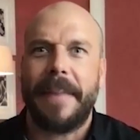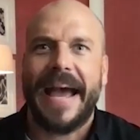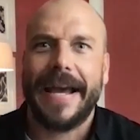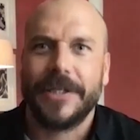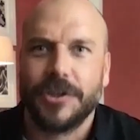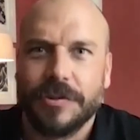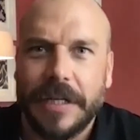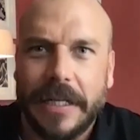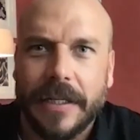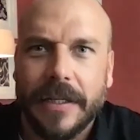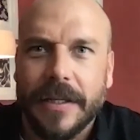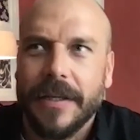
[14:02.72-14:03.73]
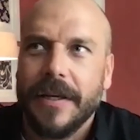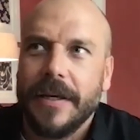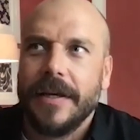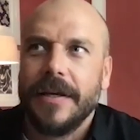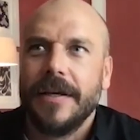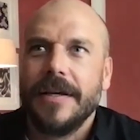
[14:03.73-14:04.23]
Patrick,
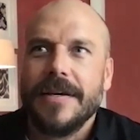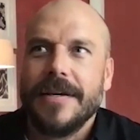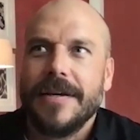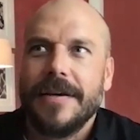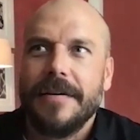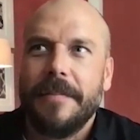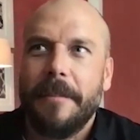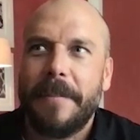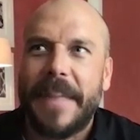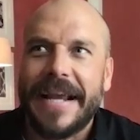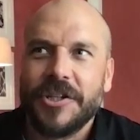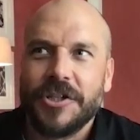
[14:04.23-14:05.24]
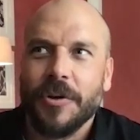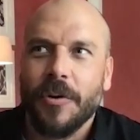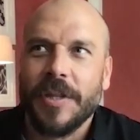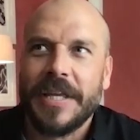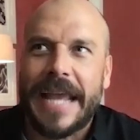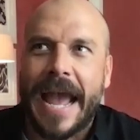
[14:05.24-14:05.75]
make
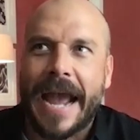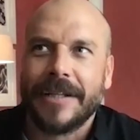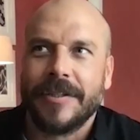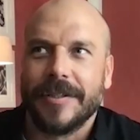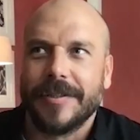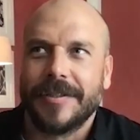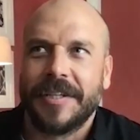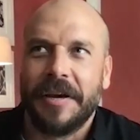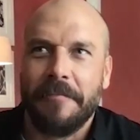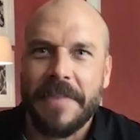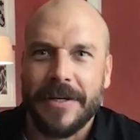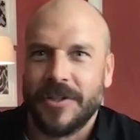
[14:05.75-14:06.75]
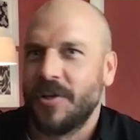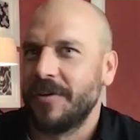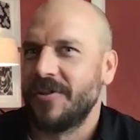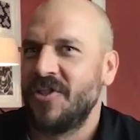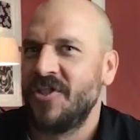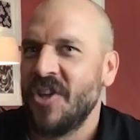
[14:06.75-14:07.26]
sure the actors commit to
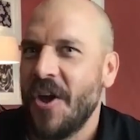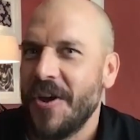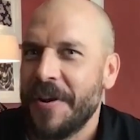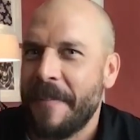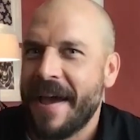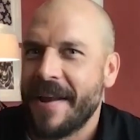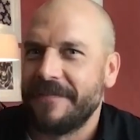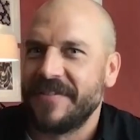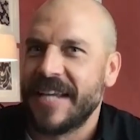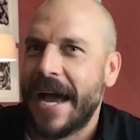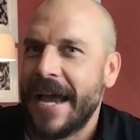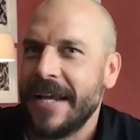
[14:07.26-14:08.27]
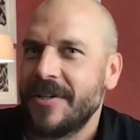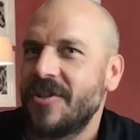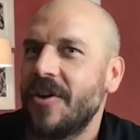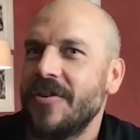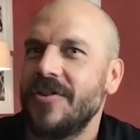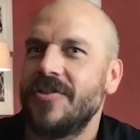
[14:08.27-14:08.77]
a certain amount of days
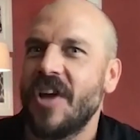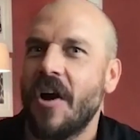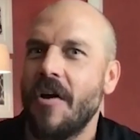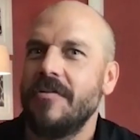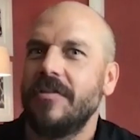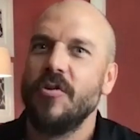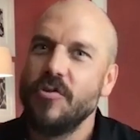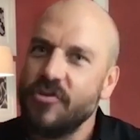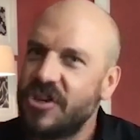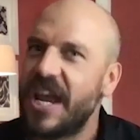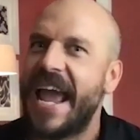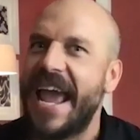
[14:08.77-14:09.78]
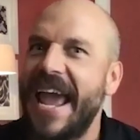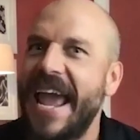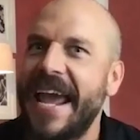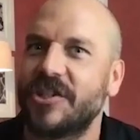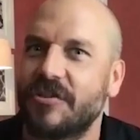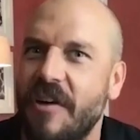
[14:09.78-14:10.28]
so you don't lose your
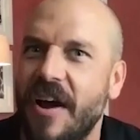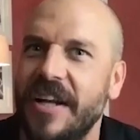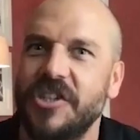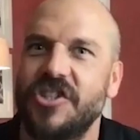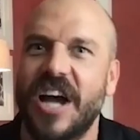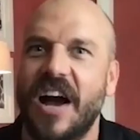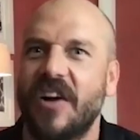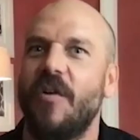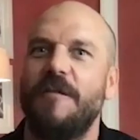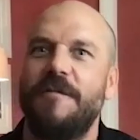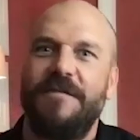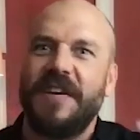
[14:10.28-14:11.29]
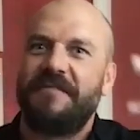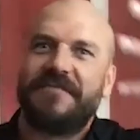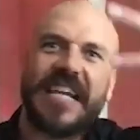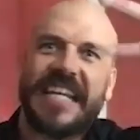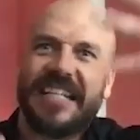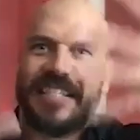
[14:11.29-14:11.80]
hair trying to juggle
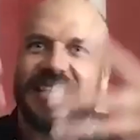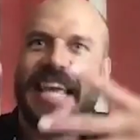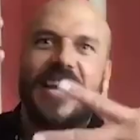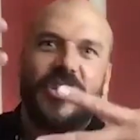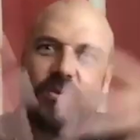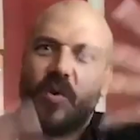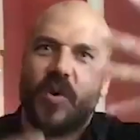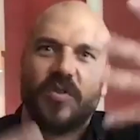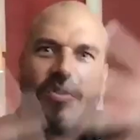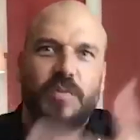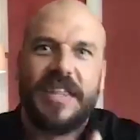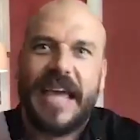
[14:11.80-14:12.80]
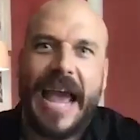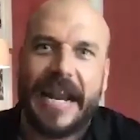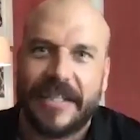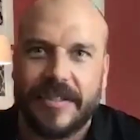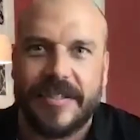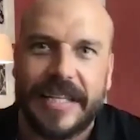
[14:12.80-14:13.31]
15 schedules with
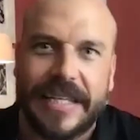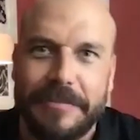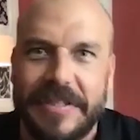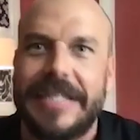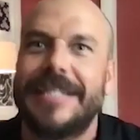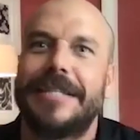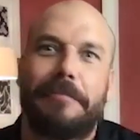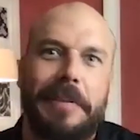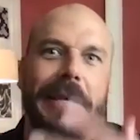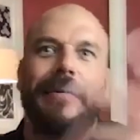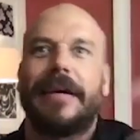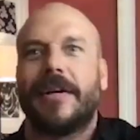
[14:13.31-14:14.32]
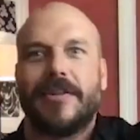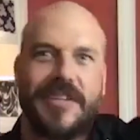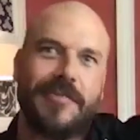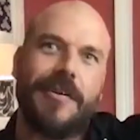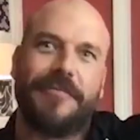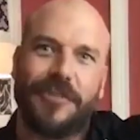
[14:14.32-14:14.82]
actors that keep disappearing because
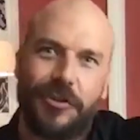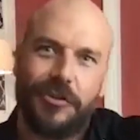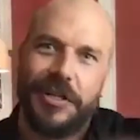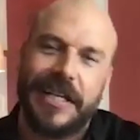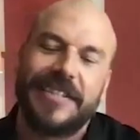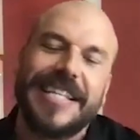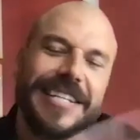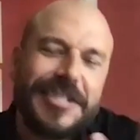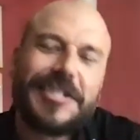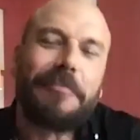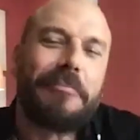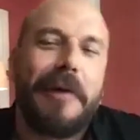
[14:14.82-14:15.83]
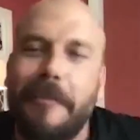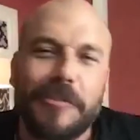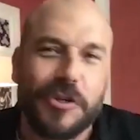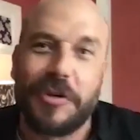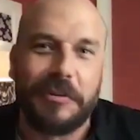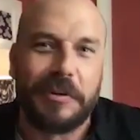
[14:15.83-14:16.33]
they're off shooting. This is a problem
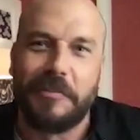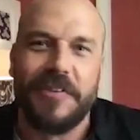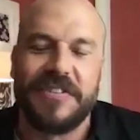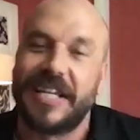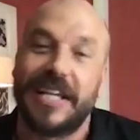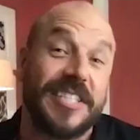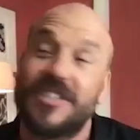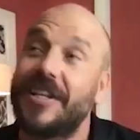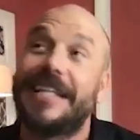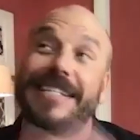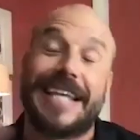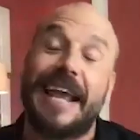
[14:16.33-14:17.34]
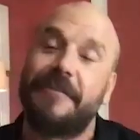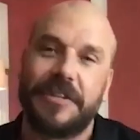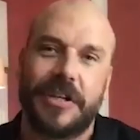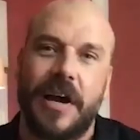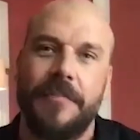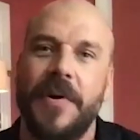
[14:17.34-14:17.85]
shooting with movie stars. It's like this every
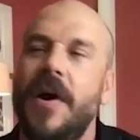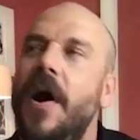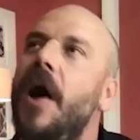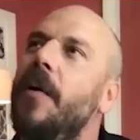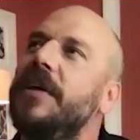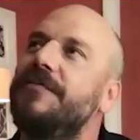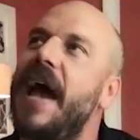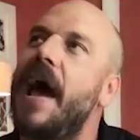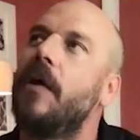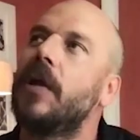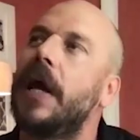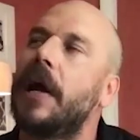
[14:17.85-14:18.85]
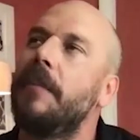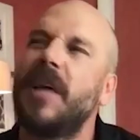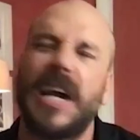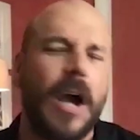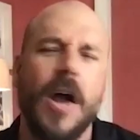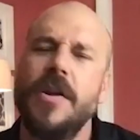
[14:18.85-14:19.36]
time. I always vow, like, I'm
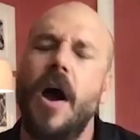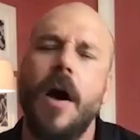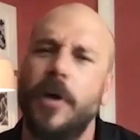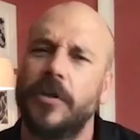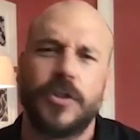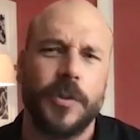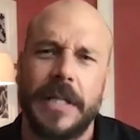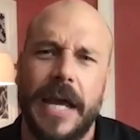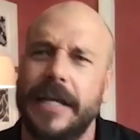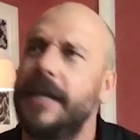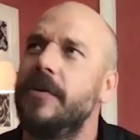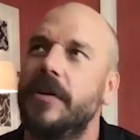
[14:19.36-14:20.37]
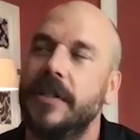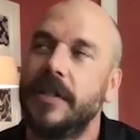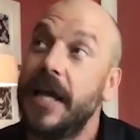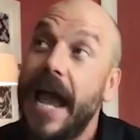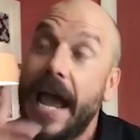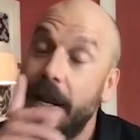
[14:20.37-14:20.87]
like, oh, no, I'm not doing that again.
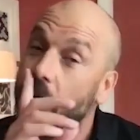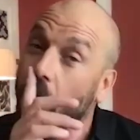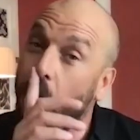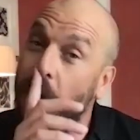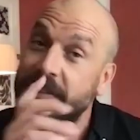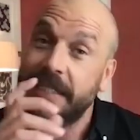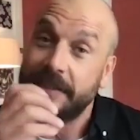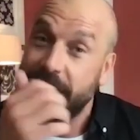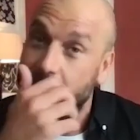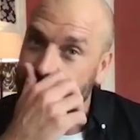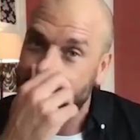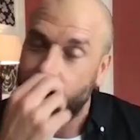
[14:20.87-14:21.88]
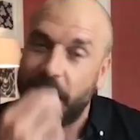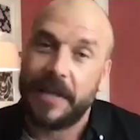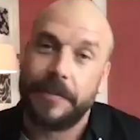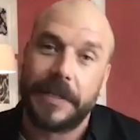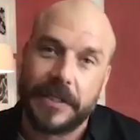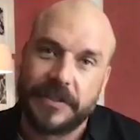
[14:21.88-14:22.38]
And it always ends up this way
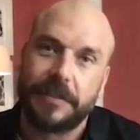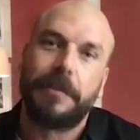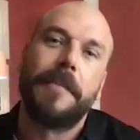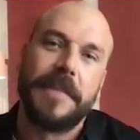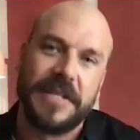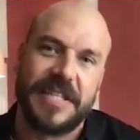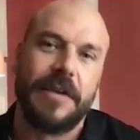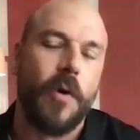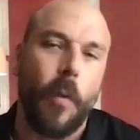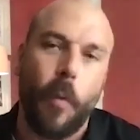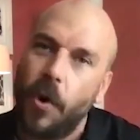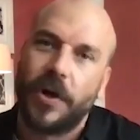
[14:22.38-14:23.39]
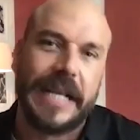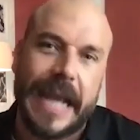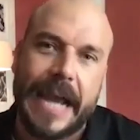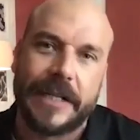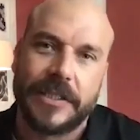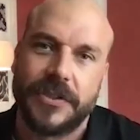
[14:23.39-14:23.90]
because the problem is they're all working
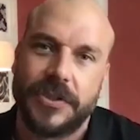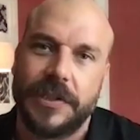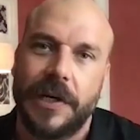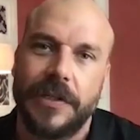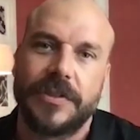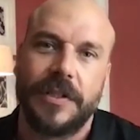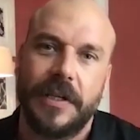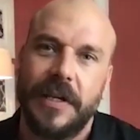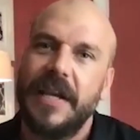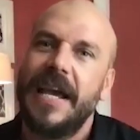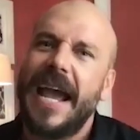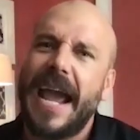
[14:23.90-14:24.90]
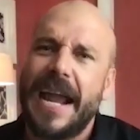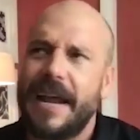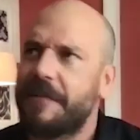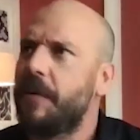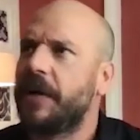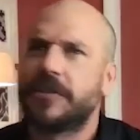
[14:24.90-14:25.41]
actors, you know, so and
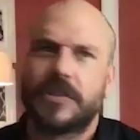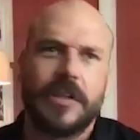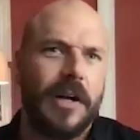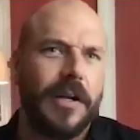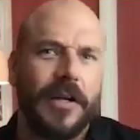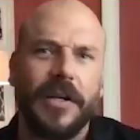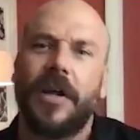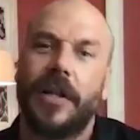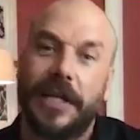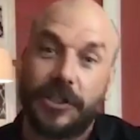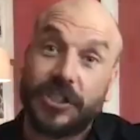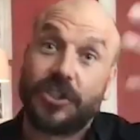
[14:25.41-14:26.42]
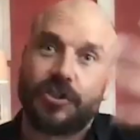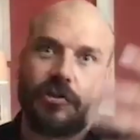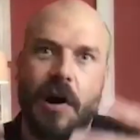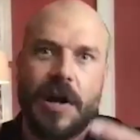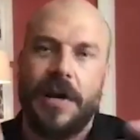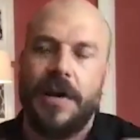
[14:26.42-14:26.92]
everyone's got, you know, like just
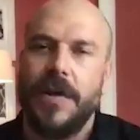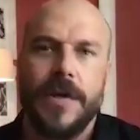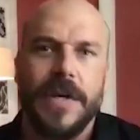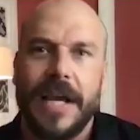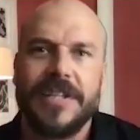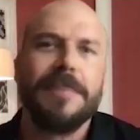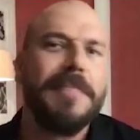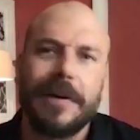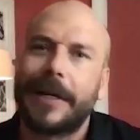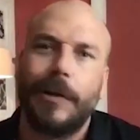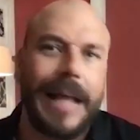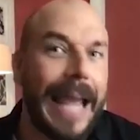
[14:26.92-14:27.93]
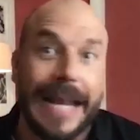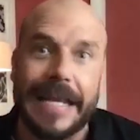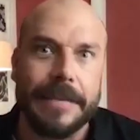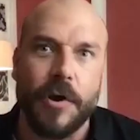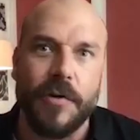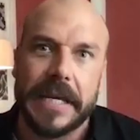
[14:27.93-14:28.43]
trying to, it's a miracle
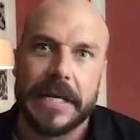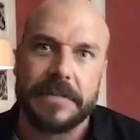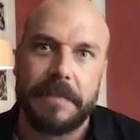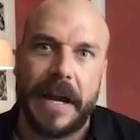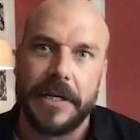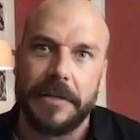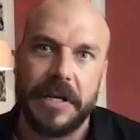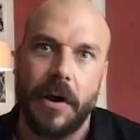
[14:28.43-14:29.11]
any movie gets made, to be